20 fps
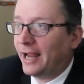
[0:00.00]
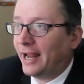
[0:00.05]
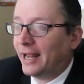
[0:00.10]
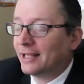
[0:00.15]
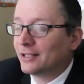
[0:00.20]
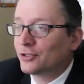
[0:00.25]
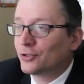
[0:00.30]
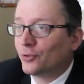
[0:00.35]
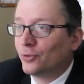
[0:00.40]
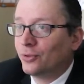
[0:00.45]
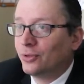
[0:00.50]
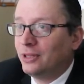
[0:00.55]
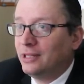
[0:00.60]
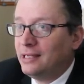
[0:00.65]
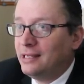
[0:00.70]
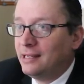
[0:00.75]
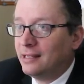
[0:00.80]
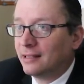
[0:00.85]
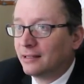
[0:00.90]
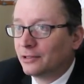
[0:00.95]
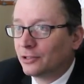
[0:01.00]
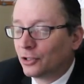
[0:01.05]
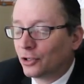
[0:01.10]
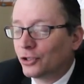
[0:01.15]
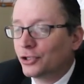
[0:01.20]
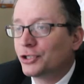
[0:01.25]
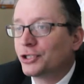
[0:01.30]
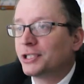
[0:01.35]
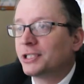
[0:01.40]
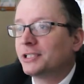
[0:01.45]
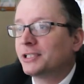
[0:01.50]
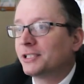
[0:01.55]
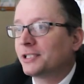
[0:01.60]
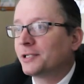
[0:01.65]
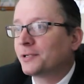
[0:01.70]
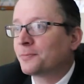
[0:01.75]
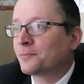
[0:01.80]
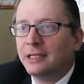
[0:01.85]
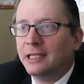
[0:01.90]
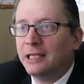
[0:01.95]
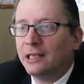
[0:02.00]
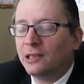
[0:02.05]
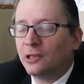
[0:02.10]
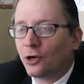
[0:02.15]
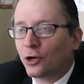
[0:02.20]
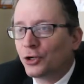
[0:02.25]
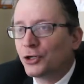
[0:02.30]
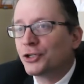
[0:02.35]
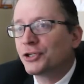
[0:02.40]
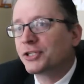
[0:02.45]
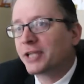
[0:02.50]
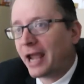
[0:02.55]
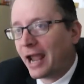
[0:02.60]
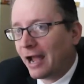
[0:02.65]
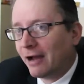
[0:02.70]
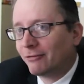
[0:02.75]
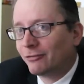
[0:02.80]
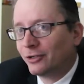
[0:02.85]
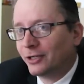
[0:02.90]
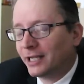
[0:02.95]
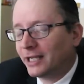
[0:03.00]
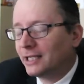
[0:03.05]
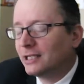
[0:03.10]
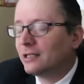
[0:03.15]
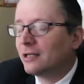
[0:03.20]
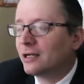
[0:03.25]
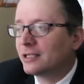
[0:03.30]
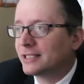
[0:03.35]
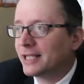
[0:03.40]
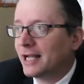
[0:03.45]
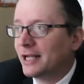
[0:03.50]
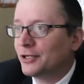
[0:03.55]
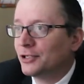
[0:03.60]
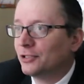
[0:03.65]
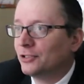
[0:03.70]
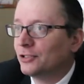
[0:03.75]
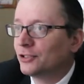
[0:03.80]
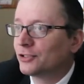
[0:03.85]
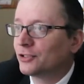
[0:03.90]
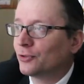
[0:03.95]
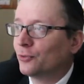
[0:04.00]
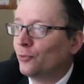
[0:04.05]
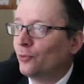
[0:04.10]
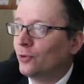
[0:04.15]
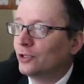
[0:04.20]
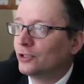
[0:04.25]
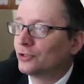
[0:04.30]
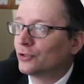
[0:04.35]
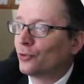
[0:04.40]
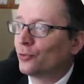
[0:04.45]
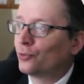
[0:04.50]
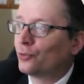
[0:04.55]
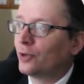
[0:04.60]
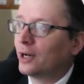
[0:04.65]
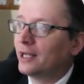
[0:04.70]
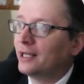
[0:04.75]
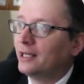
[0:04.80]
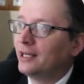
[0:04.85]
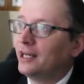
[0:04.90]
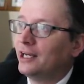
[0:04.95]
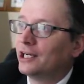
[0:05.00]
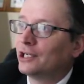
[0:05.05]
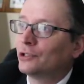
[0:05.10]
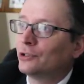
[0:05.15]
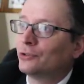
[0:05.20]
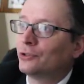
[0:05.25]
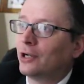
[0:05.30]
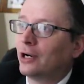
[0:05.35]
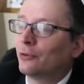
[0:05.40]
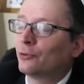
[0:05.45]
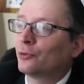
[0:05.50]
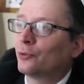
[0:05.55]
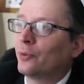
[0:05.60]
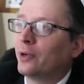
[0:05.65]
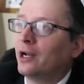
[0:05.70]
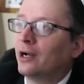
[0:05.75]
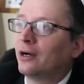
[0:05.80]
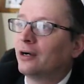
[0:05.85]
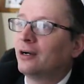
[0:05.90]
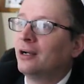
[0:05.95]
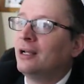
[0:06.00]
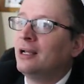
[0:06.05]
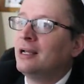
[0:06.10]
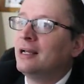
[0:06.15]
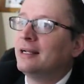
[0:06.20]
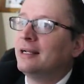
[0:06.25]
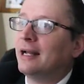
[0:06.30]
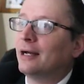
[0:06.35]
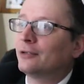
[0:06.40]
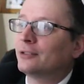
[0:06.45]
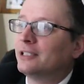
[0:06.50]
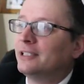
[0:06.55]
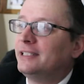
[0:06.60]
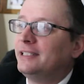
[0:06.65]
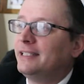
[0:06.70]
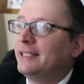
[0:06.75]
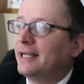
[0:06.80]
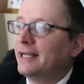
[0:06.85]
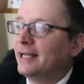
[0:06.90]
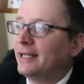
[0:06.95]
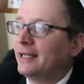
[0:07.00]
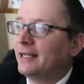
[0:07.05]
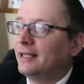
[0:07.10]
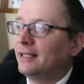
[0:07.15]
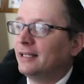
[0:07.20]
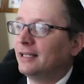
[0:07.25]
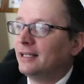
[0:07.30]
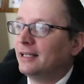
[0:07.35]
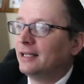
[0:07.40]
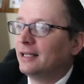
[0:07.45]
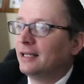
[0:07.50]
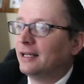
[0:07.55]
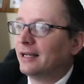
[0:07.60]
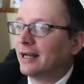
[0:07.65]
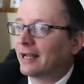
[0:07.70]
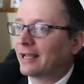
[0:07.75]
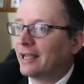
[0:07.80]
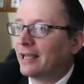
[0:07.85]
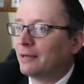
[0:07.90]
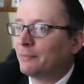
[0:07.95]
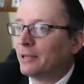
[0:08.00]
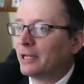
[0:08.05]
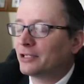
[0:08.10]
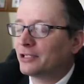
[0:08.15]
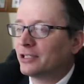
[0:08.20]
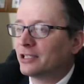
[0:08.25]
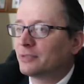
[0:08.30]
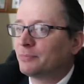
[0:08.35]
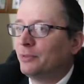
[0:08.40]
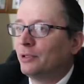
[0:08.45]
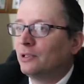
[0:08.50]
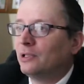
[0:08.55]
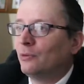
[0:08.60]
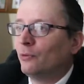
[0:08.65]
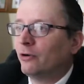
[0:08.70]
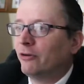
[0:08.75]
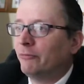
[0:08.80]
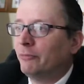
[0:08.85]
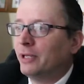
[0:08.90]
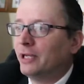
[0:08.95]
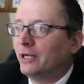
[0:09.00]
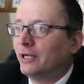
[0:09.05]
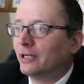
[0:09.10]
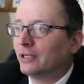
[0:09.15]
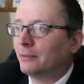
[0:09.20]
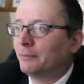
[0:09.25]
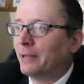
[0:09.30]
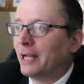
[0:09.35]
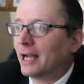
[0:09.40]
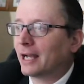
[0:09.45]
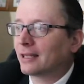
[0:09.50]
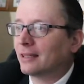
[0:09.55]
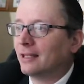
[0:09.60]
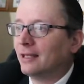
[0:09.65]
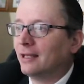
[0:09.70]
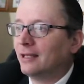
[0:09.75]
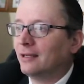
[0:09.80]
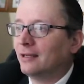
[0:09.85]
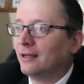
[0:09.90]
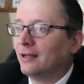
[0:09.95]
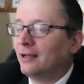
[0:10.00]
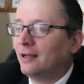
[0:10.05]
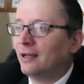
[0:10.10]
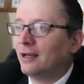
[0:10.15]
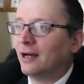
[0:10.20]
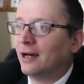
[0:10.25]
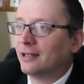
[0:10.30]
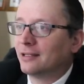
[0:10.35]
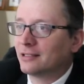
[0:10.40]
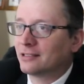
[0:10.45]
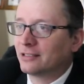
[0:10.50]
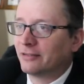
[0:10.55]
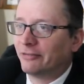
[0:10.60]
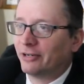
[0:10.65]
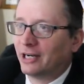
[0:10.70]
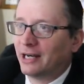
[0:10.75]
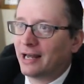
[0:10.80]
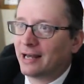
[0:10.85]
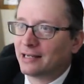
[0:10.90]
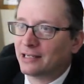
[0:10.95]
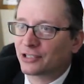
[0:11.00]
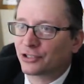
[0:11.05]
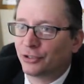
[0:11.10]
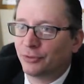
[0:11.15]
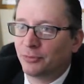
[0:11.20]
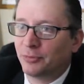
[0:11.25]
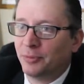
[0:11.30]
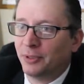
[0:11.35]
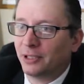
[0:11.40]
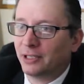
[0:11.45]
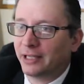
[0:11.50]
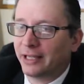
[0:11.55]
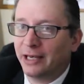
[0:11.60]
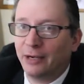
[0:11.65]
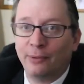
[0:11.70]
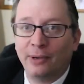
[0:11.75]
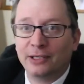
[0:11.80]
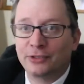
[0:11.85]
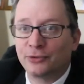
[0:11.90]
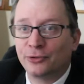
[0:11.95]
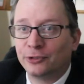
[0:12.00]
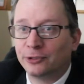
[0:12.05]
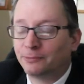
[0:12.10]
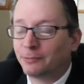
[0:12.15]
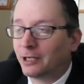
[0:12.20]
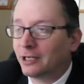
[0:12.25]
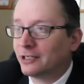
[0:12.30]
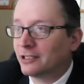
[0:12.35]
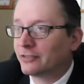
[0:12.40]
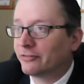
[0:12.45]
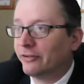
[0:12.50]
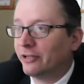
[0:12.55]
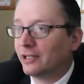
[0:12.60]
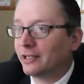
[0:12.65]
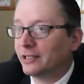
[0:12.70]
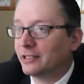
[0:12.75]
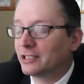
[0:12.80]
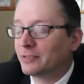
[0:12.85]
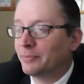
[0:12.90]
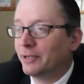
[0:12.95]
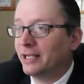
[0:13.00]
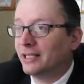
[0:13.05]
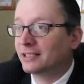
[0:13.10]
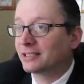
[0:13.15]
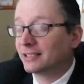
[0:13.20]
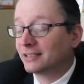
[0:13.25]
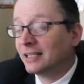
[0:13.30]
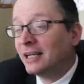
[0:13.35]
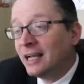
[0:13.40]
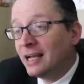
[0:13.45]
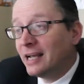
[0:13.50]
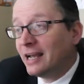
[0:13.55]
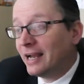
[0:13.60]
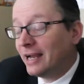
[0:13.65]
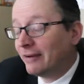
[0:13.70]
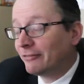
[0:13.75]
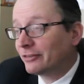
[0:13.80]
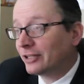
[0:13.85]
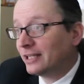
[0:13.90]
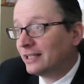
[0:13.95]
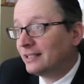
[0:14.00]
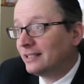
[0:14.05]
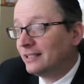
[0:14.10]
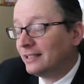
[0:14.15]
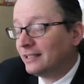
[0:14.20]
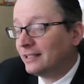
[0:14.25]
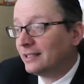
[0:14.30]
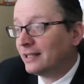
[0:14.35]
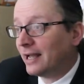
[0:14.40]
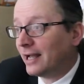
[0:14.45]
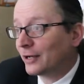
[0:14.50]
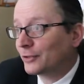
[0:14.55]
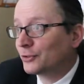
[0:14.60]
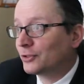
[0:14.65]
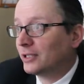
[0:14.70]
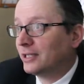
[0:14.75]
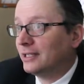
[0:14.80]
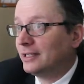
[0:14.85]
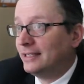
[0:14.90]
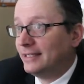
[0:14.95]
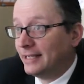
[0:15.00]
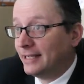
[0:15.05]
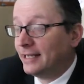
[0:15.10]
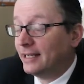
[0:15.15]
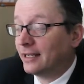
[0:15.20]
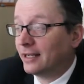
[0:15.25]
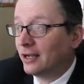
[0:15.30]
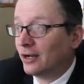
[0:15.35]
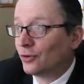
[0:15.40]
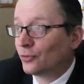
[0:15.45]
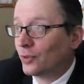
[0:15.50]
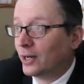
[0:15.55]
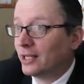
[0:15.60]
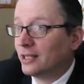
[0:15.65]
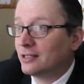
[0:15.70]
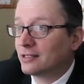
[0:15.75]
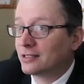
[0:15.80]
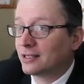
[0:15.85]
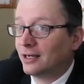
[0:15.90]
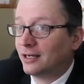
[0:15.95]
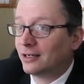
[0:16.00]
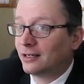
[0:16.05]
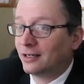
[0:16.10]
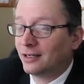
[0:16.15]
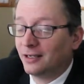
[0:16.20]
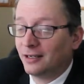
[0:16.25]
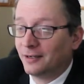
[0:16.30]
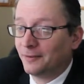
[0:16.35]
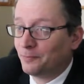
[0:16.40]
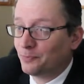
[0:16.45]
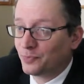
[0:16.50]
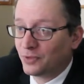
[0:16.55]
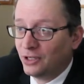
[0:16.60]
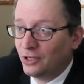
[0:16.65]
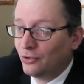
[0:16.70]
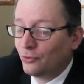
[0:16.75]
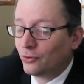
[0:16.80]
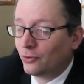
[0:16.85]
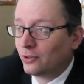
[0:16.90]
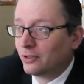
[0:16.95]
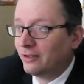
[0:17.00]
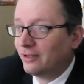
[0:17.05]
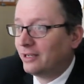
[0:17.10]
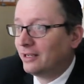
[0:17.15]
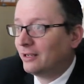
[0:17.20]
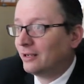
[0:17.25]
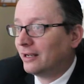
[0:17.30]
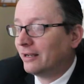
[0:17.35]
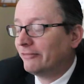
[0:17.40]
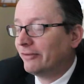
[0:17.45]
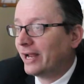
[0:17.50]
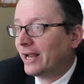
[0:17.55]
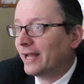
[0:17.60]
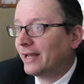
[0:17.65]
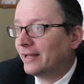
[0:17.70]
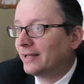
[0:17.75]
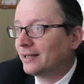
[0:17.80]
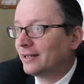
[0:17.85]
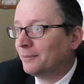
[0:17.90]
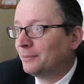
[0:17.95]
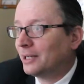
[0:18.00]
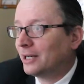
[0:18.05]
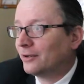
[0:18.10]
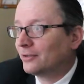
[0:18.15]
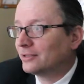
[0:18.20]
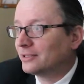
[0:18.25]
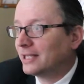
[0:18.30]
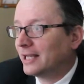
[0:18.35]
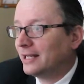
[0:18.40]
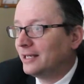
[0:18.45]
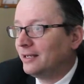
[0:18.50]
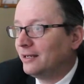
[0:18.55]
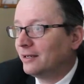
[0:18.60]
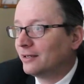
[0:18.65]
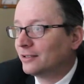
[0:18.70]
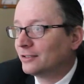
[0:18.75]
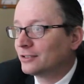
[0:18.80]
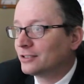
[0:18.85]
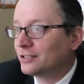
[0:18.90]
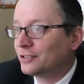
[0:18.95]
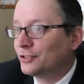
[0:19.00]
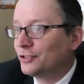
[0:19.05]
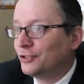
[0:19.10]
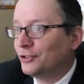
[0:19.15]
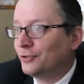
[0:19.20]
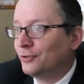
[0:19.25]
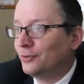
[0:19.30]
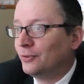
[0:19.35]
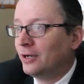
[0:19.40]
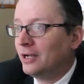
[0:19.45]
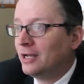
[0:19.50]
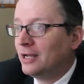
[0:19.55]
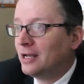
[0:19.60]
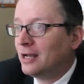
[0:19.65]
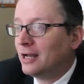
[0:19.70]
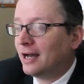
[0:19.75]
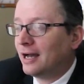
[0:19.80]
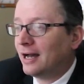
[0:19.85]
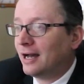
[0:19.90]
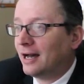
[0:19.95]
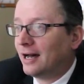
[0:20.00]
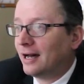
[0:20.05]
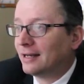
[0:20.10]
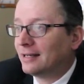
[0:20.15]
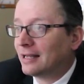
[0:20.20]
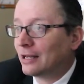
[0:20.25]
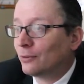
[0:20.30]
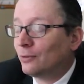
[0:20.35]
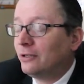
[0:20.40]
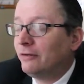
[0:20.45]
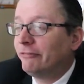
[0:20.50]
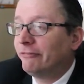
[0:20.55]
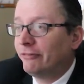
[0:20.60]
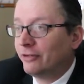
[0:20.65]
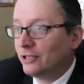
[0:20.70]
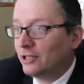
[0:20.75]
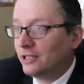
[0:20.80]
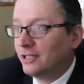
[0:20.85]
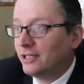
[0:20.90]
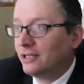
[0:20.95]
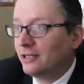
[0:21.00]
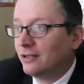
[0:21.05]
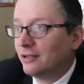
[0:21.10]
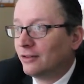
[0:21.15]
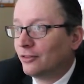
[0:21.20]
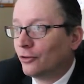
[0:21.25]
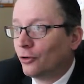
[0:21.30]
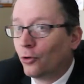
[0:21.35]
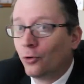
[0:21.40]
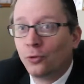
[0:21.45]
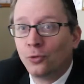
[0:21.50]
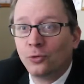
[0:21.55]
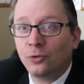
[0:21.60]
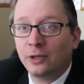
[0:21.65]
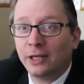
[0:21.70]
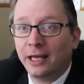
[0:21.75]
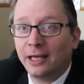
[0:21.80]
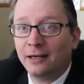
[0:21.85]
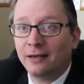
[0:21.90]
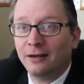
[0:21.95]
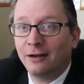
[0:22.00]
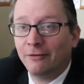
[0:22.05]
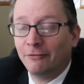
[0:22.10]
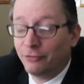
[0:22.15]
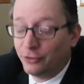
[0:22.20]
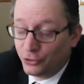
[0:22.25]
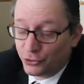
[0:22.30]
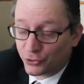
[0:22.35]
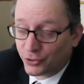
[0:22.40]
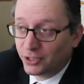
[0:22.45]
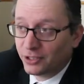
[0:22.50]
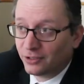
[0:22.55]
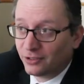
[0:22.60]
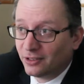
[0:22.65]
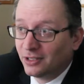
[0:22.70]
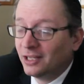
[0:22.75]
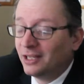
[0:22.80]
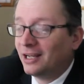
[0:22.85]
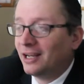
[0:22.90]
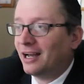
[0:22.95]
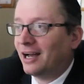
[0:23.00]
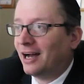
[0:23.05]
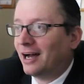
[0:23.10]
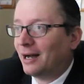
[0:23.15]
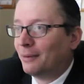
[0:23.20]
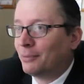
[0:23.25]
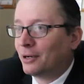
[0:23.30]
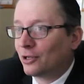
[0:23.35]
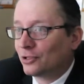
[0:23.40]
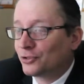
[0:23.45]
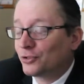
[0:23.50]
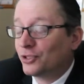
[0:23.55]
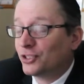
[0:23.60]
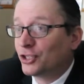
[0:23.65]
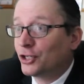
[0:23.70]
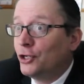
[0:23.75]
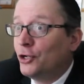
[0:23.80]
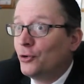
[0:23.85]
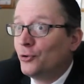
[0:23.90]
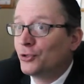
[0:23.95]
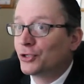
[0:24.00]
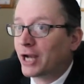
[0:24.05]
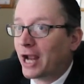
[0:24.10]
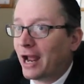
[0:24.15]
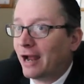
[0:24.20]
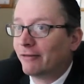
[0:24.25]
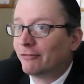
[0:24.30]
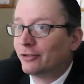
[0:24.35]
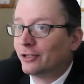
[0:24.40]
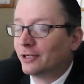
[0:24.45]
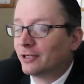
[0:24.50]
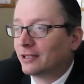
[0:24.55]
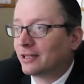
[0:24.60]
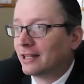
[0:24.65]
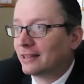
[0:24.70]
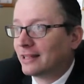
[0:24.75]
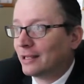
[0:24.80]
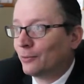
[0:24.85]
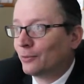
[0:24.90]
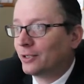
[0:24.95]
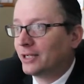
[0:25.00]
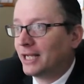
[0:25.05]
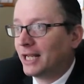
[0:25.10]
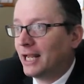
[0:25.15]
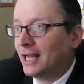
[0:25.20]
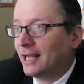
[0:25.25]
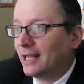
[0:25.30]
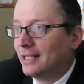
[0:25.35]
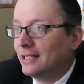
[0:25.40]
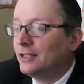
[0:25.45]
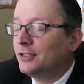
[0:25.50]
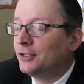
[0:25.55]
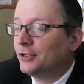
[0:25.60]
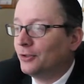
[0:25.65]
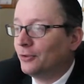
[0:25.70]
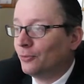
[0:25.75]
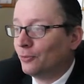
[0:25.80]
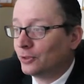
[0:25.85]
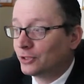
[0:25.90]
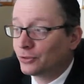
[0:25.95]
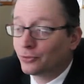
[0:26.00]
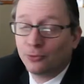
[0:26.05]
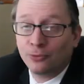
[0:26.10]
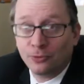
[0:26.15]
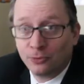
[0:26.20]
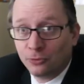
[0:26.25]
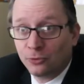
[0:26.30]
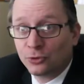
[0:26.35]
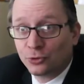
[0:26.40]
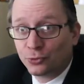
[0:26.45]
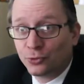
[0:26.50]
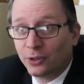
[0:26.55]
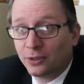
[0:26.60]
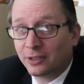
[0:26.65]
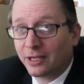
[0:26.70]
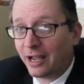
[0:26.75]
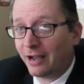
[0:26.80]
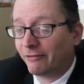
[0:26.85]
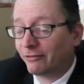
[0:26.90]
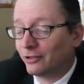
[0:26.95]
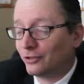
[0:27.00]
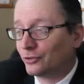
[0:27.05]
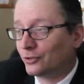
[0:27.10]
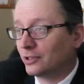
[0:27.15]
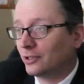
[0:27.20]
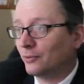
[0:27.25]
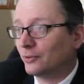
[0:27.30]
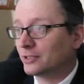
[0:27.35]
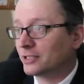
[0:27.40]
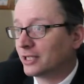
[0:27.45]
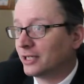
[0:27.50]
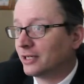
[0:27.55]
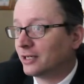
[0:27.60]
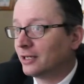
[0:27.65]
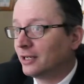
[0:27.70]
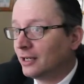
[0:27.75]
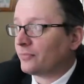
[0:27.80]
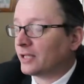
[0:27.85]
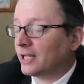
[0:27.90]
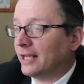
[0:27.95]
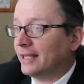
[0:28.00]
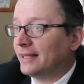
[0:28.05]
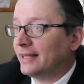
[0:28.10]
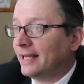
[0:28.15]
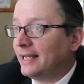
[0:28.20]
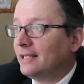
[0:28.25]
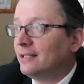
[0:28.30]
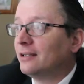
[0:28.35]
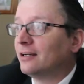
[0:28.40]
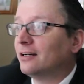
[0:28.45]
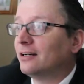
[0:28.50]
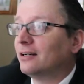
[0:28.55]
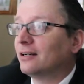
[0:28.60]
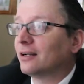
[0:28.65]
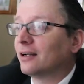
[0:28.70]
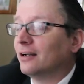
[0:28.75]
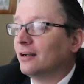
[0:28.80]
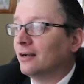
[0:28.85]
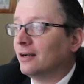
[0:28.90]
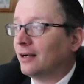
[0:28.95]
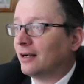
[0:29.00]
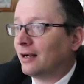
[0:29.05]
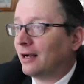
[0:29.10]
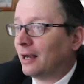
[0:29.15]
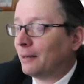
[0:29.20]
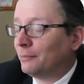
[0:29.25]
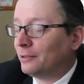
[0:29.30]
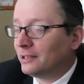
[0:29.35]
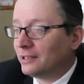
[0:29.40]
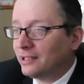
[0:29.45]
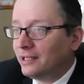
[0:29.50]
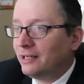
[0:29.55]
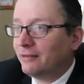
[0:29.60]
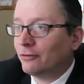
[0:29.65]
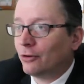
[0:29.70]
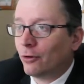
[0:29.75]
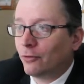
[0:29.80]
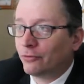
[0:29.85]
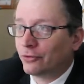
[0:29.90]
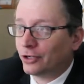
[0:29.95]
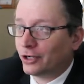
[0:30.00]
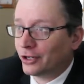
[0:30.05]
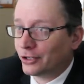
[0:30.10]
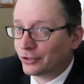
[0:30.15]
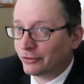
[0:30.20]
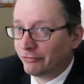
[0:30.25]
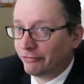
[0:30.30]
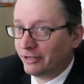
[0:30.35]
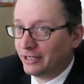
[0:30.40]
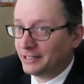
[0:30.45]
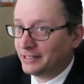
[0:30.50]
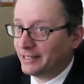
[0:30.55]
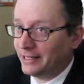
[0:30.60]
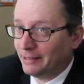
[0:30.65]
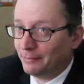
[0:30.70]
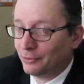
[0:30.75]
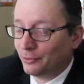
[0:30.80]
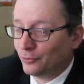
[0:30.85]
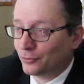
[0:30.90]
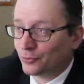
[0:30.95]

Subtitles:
And so the largest cavern in Los Angeles was right here, right where we are now today. And I can't imagine this building would have been here back then. This is a very nondescript building anyway, so they're probably just filling in space, because if they did actually dig right in this area, you'd only have had about 10 years to not only fill in the hole of the drill, but also this huge cavern that they were digging into, which was a real cavern. It really was there. And they dug, I believe, over 100 feet deep.